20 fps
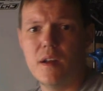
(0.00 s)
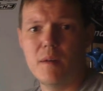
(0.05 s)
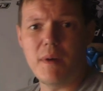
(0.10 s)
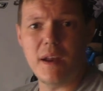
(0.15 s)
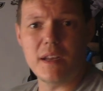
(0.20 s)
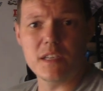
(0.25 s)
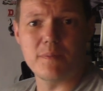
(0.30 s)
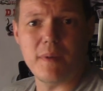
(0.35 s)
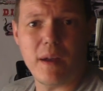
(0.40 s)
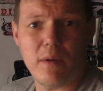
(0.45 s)

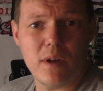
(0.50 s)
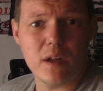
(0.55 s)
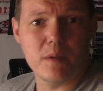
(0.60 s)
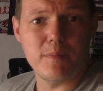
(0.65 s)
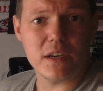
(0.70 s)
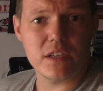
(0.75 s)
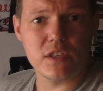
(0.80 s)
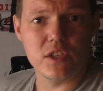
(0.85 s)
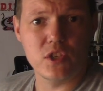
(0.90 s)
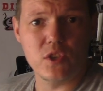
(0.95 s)
My name's Matt,
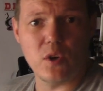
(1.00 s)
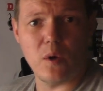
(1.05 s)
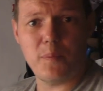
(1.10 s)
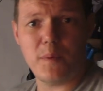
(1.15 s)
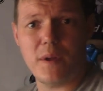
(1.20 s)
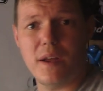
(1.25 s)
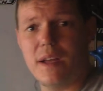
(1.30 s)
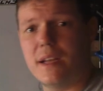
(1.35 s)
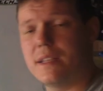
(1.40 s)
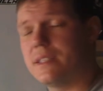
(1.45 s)
welcome back to the
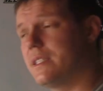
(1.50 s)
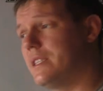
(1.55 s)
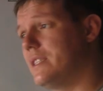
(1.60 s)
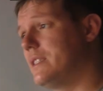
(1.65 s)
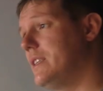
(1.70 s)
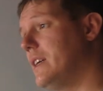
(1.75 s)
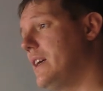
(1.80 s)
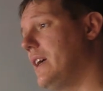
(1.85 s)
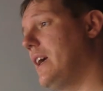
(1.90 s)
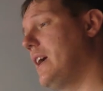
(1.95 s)
shop, and
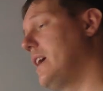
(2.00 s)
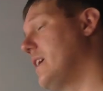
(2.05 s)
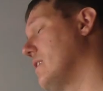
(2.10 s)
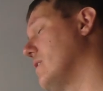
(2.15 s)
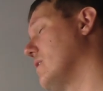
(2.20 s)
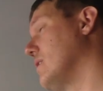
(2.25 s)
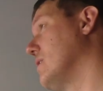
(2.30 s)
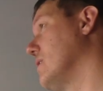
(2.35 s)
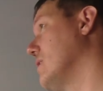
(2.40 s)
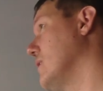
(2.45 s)
today,
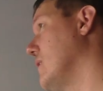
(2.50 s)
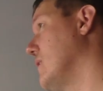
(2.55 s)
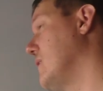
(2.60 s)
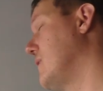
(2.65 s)
oh